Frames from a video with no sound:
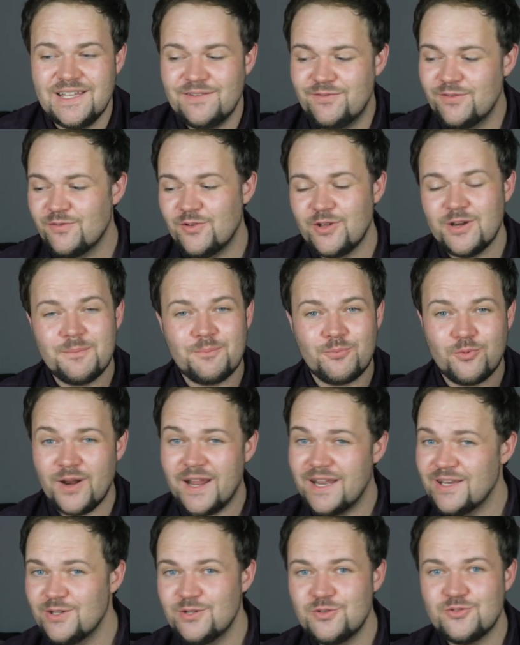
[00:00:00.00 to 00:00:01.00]
If you've got a
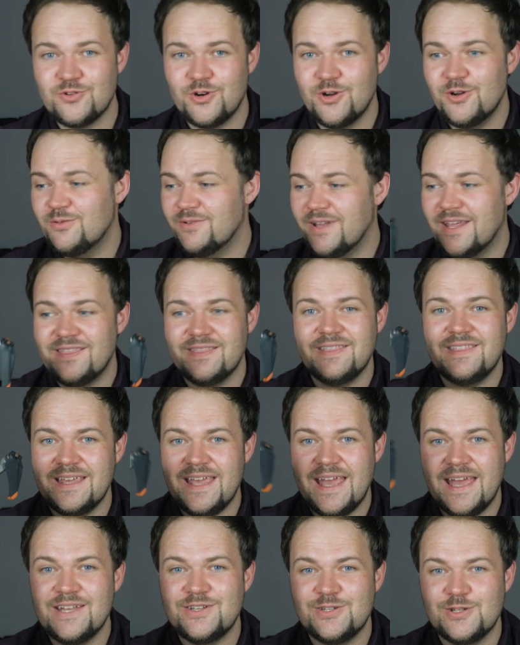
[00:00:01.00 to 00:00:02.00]
brand new drone like
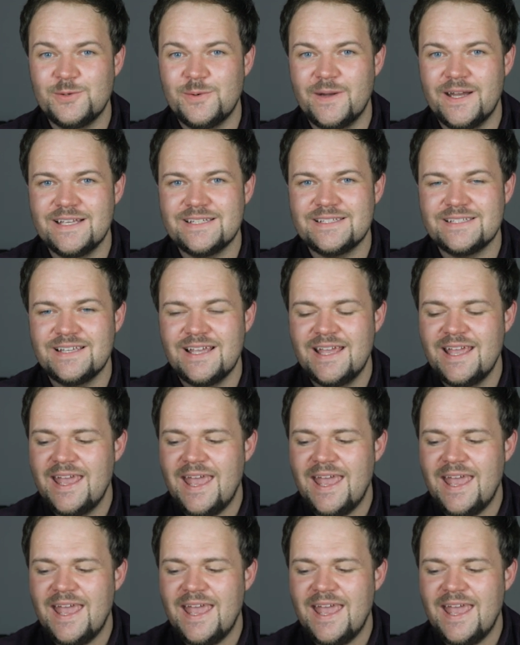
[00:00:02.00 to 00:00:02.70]
the Air 2S